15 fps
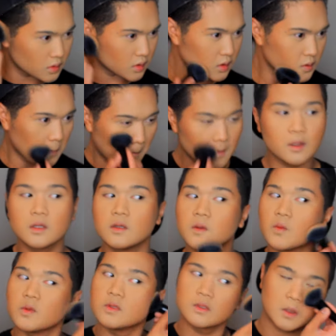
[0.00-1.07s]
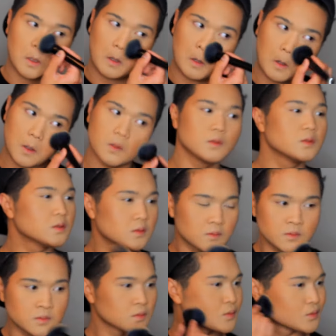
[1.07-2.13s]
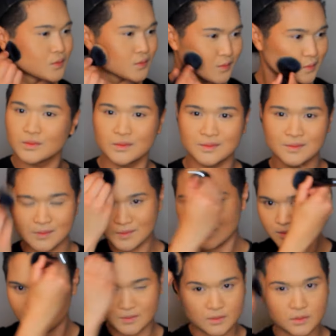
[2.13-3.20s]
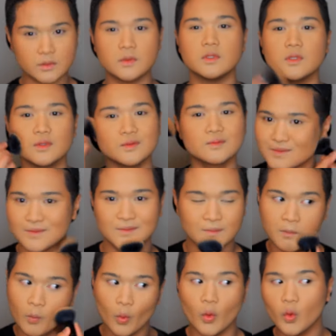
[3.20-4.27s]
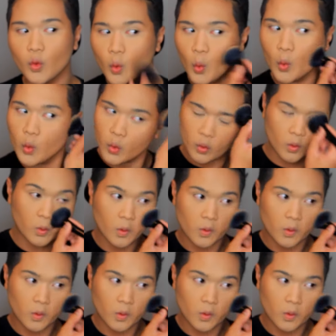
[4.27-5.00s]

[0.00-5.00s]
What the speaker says: and I'm kind of blending the powder with the bronzer. The key here